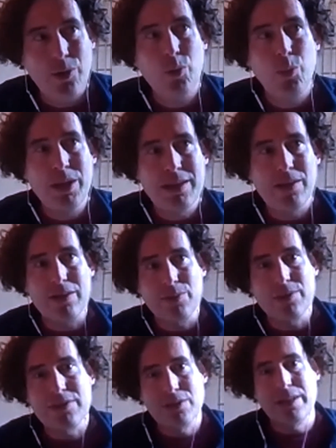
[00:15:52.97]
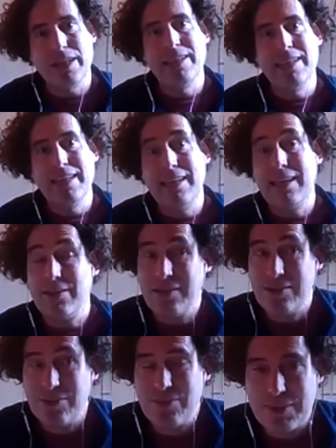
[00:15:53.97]
we thought it was a good idea,
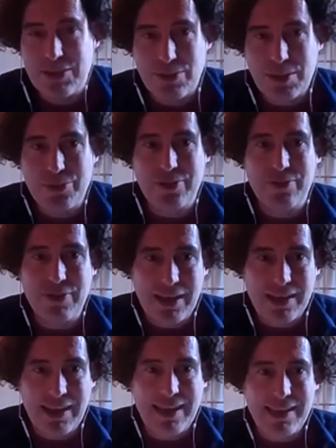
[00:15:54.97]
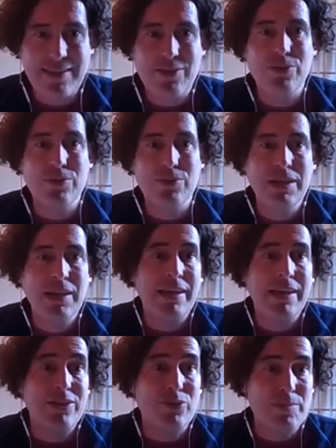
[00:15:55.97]
and which we're able to validate, to
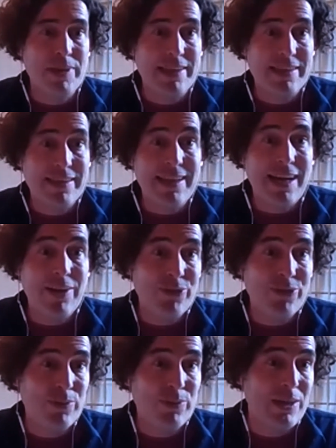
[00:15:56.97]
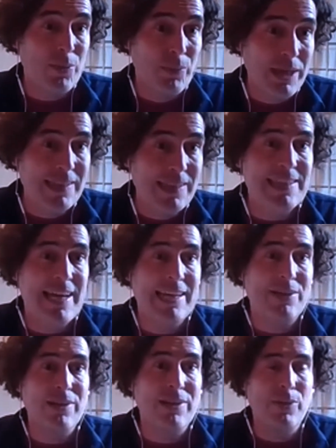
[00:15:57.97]
trim that down to a weekly
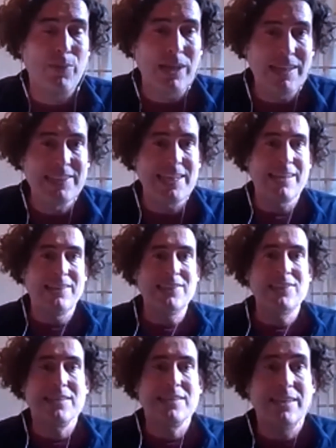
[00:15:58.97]
cycle and a weekly challenge